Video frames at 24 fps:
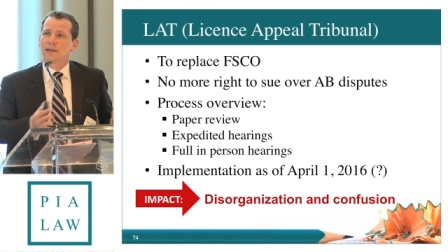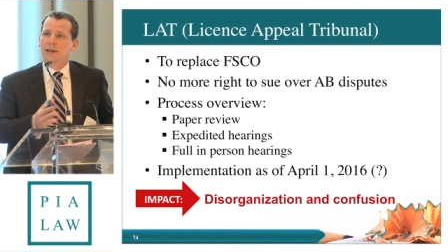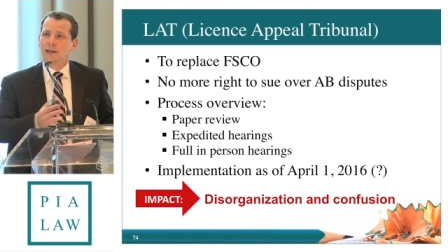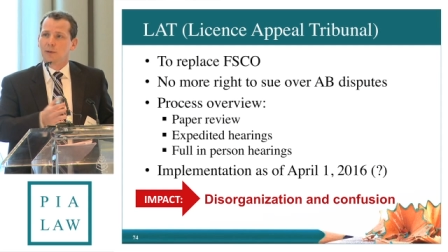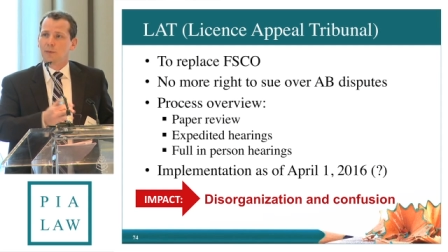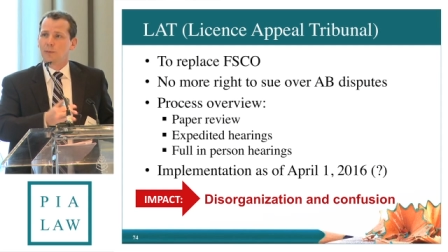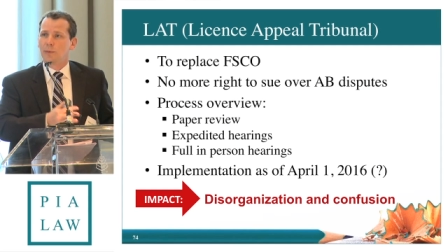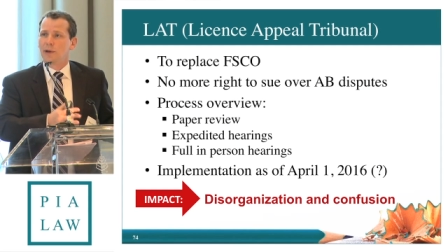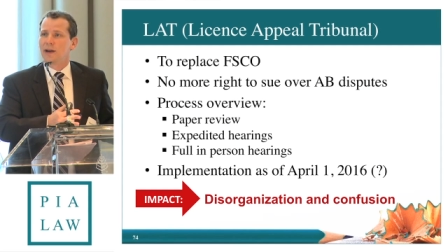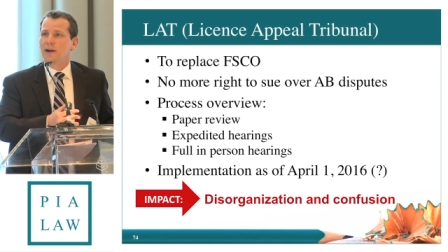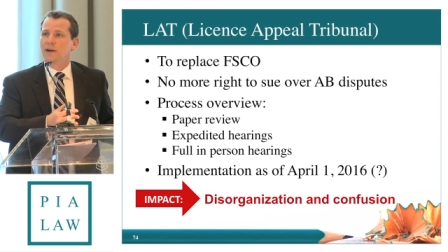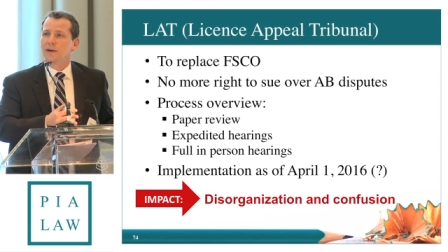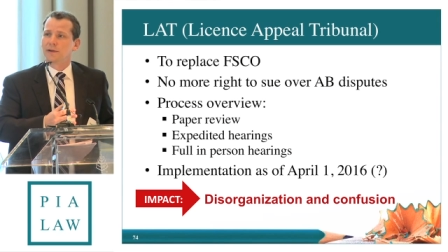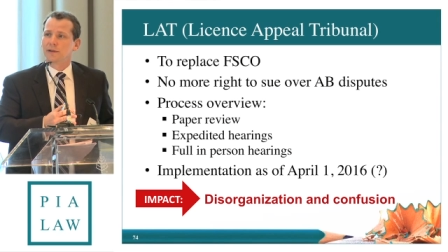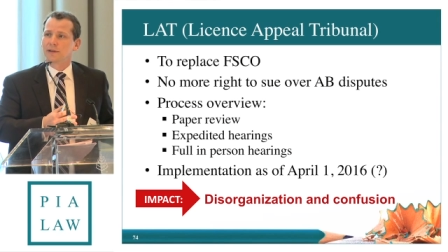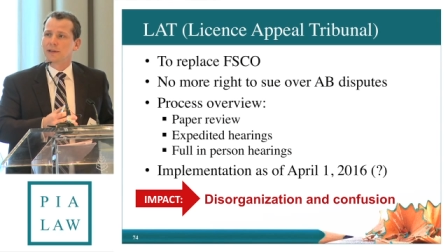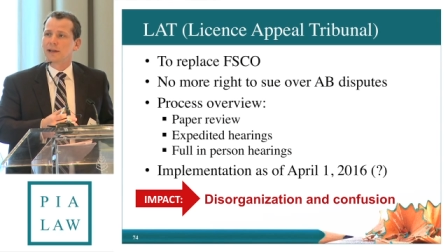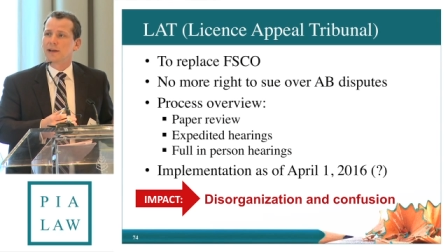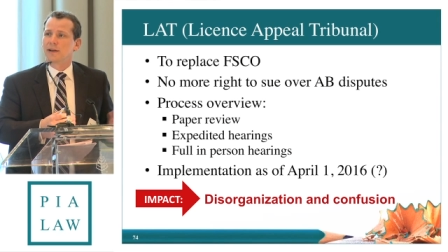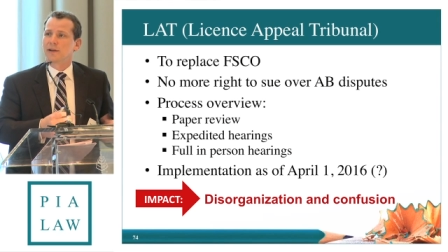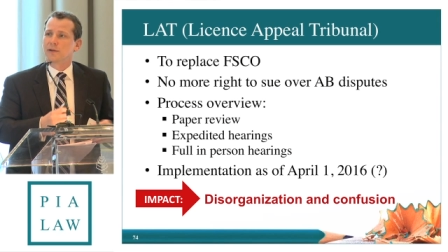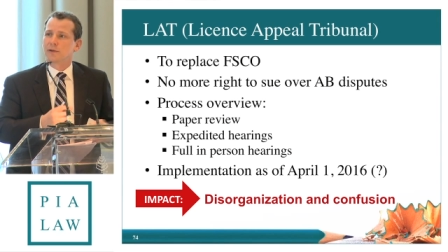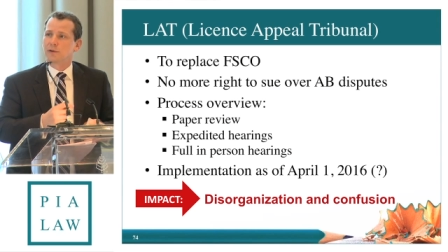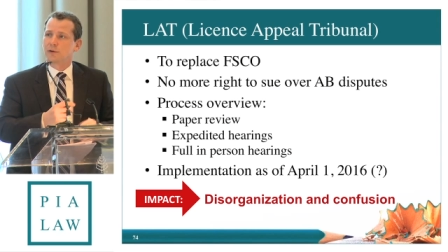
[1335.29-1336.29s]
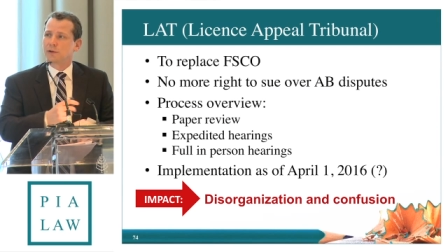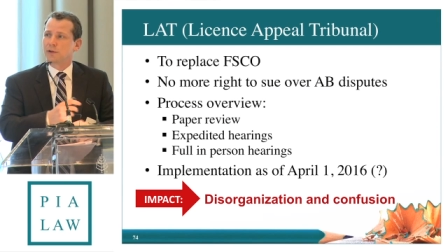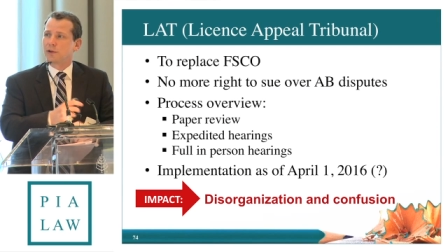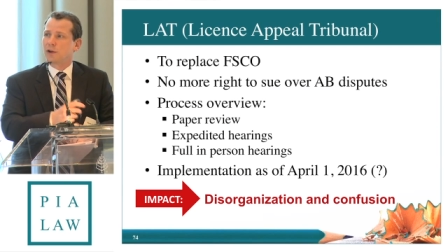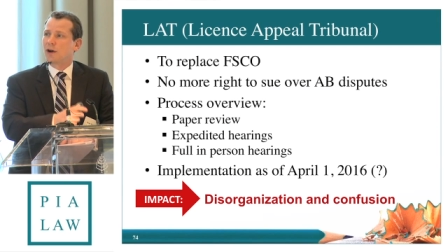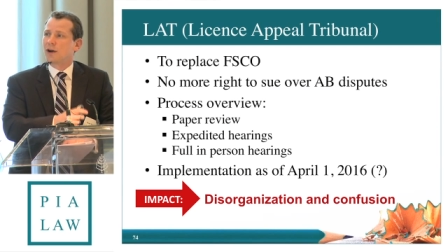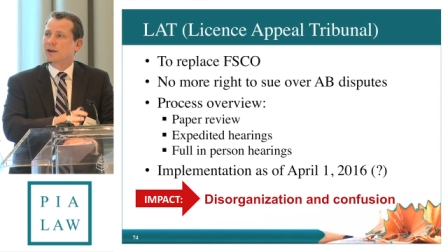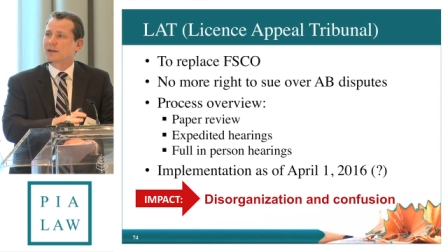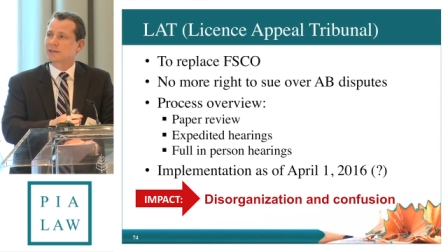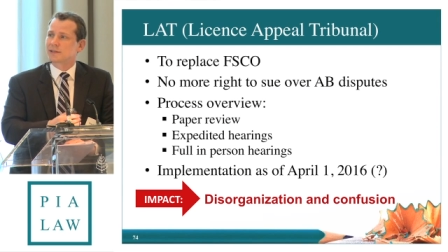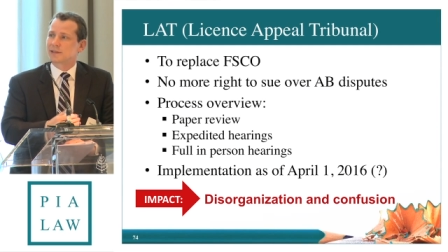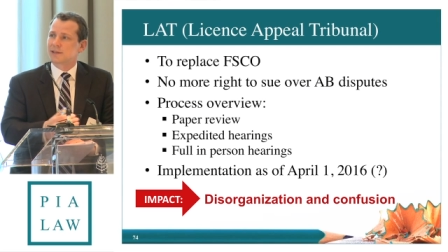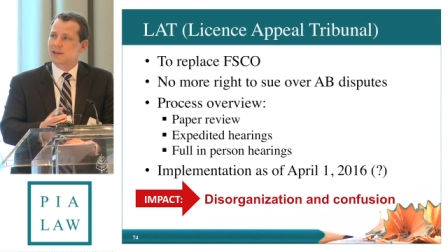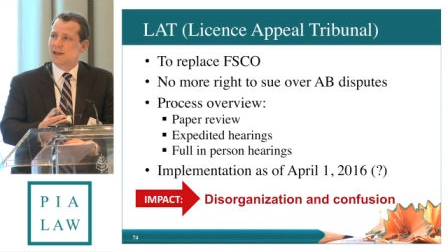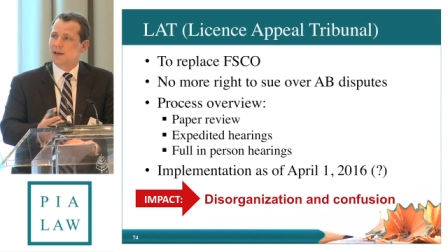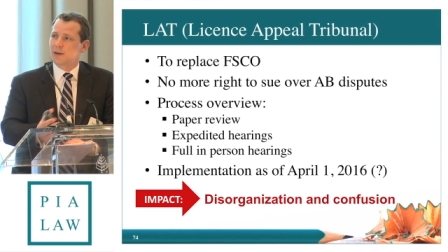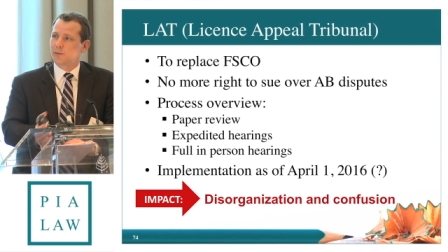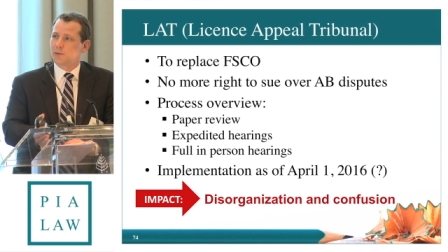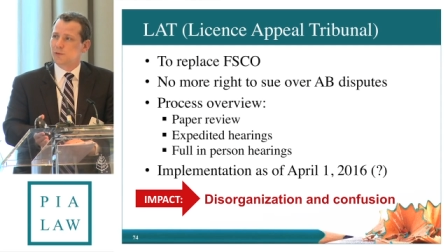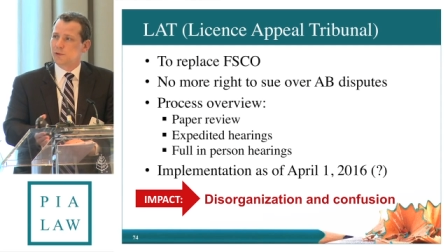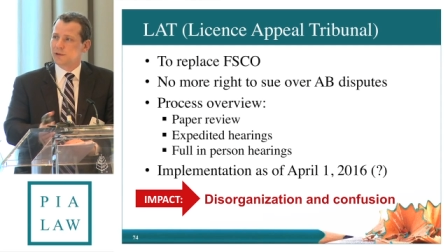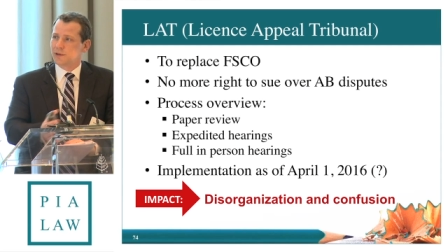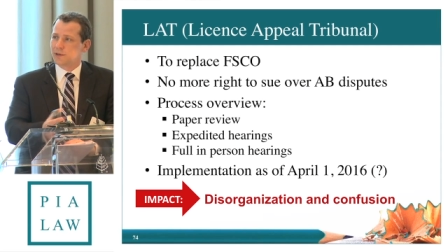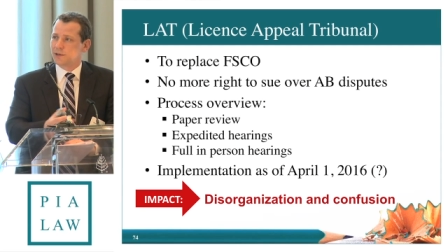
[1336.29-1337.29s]
in parallel or
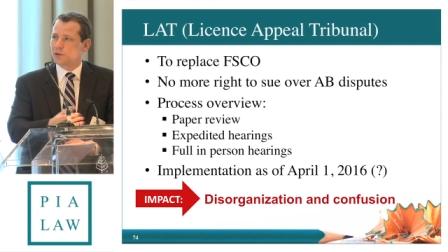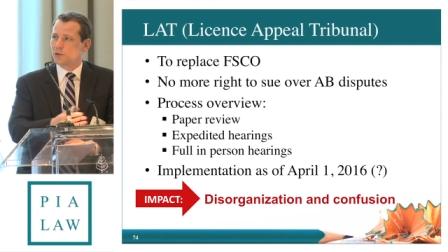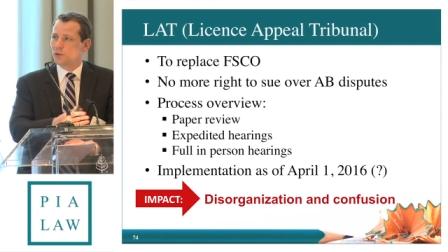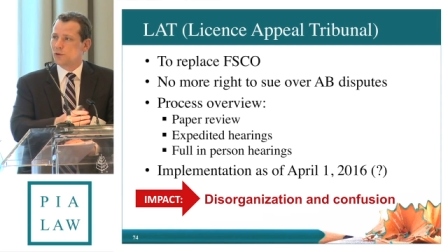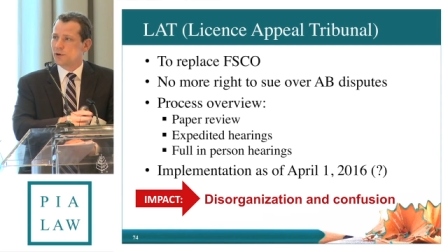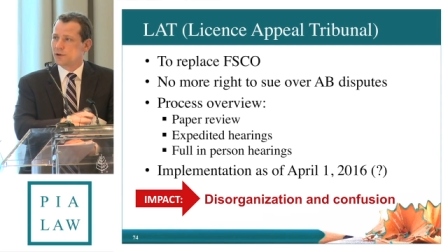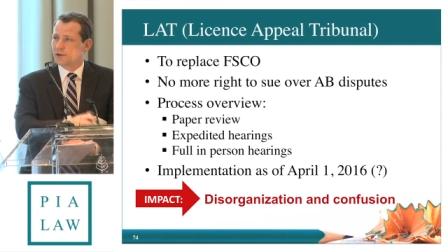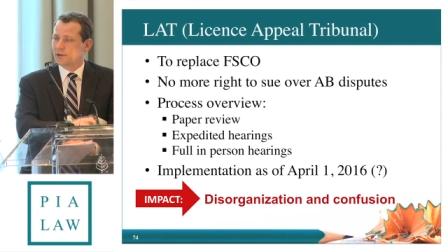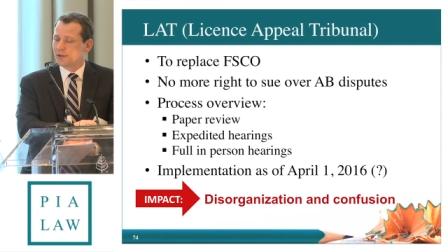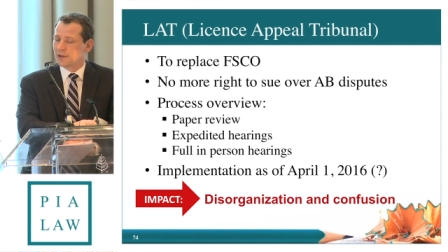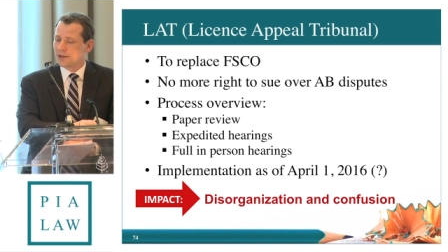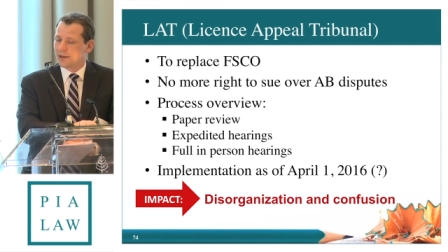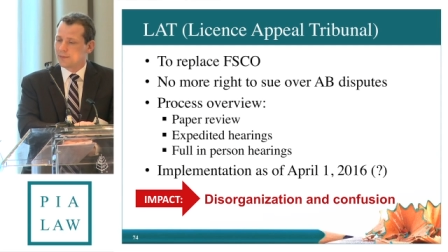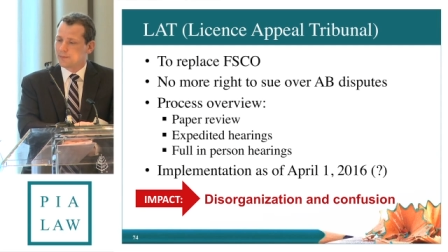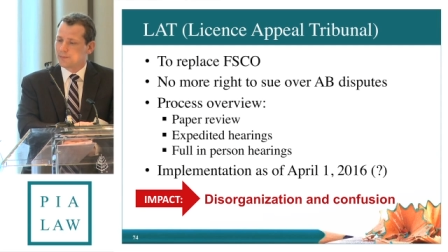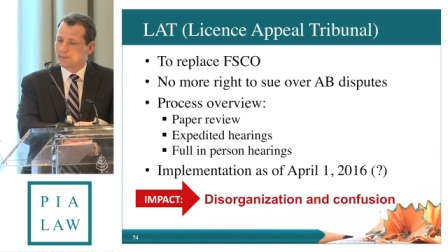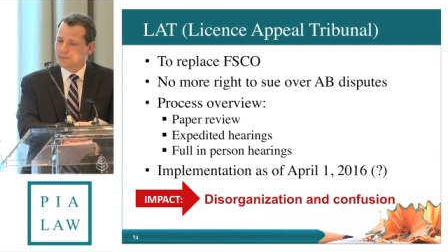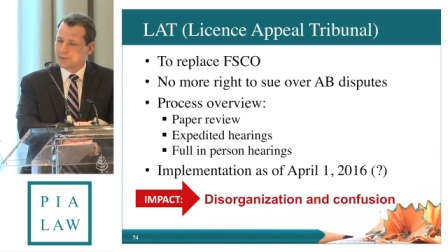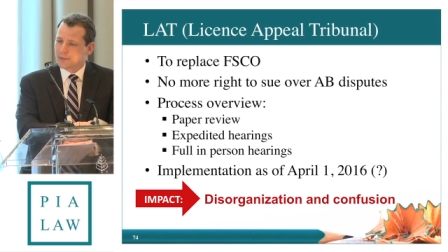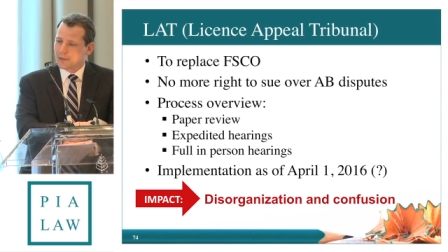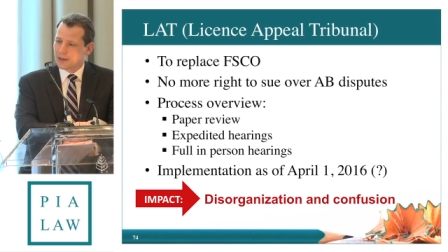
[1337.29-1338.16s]
lockstep with the tort claim.